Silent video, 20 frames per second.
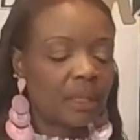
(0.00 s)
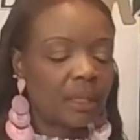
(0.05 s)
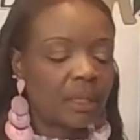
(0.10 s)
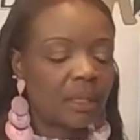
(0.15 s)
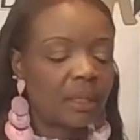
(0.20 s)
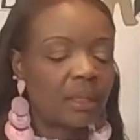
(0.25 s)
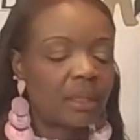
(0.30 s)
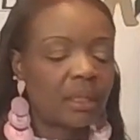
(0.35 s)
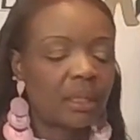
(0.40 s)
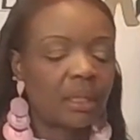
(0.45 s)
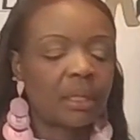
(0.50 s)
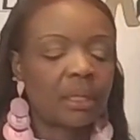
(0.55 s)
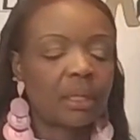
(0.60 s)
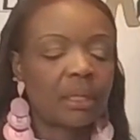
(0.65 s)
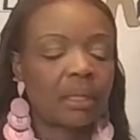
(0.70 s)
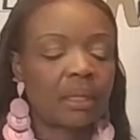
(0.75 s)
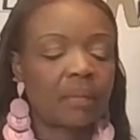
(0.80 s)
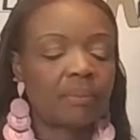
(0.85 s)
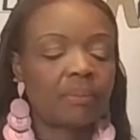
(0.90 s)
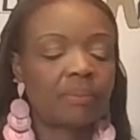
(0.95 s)

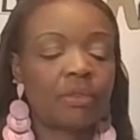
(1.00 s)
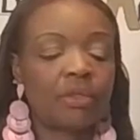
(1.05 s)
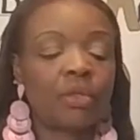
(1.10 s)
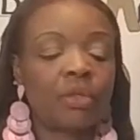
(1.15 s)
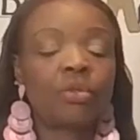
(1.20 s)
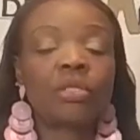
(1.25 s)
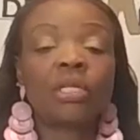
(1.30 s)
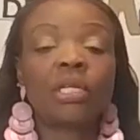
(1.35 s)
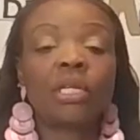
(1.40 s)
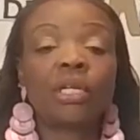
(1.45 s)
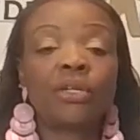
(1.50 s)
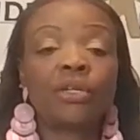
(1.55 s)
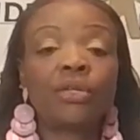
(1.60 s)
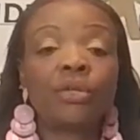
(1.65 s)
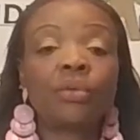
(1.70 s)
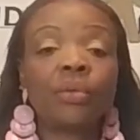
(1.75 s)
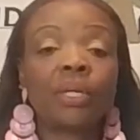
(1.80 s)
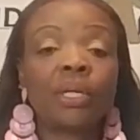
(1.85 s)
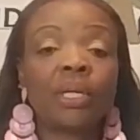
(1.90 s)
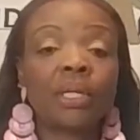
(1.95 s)
on using our
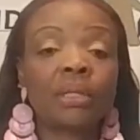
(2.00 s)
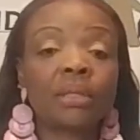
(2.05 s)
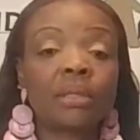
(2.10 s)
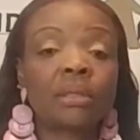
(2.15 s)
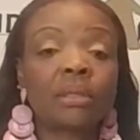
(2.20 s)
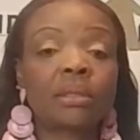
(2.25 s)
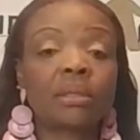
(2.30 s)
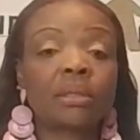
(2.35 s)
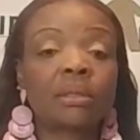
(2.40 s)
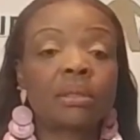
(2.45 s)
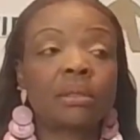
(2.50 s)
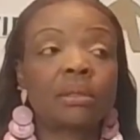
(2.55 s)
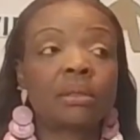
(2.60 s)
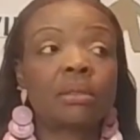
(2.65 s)
neurons